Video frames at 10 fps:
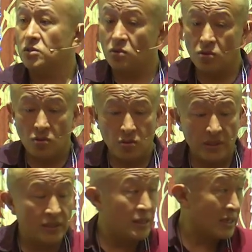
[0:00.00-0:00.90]
is
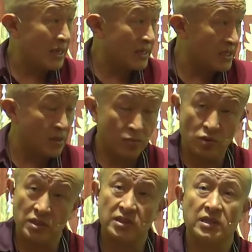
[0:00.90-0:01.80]
all in the
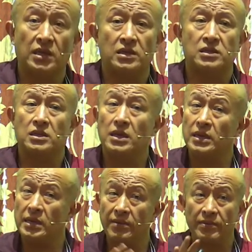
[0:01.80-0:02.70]
classic Buddhist
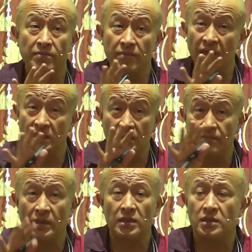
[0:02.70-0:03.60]
text. I haven't
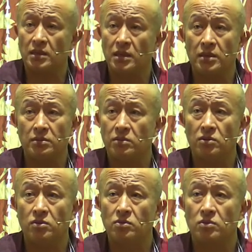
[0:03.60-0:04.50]
made up anything.
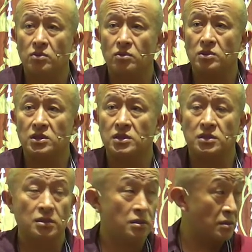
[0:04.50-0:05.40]

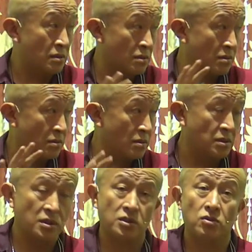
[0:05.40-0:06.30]
This
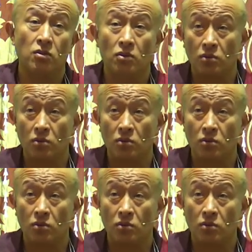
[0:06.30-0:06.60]
is